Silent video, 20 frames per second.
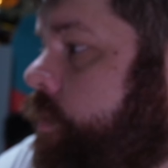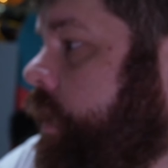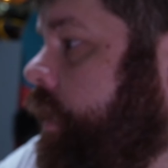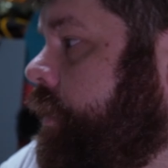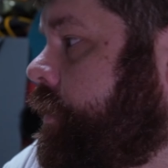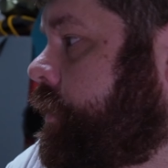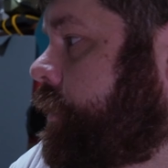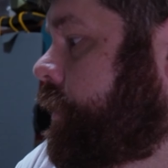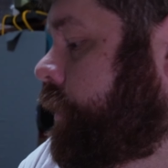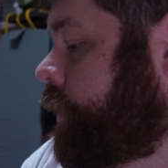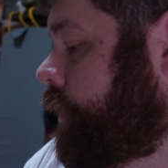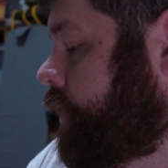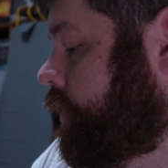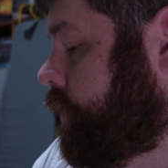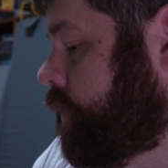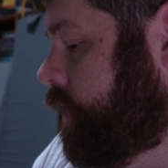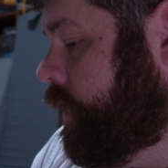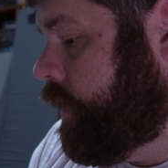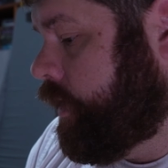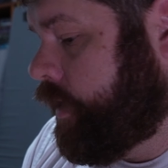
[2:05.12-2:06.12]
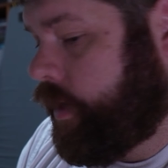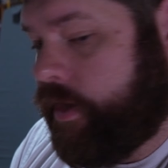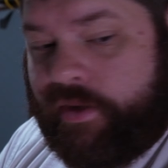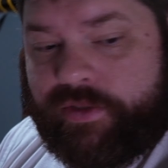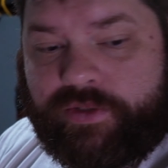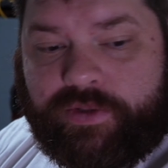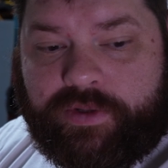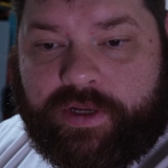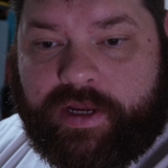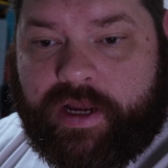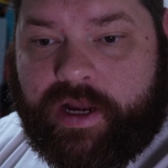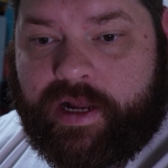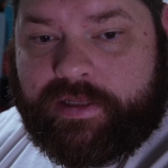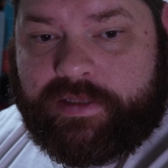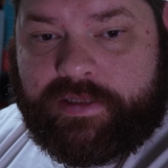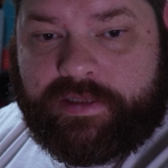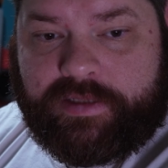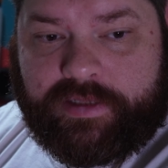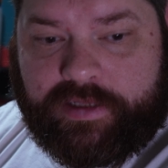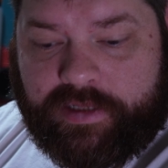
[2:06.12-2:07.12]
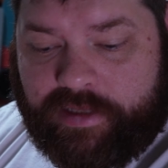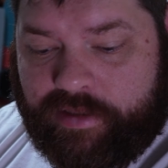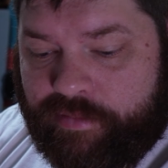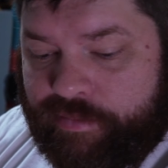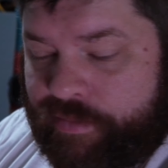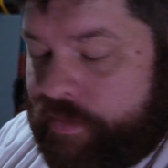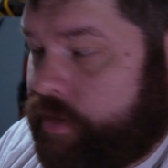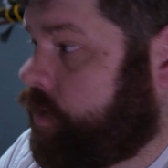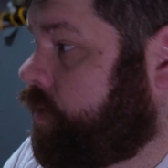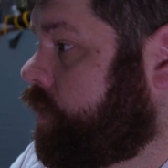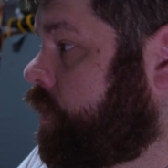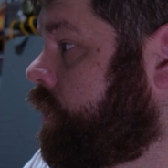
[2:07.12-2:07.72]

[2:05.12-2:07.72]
pieces here, and then I also got some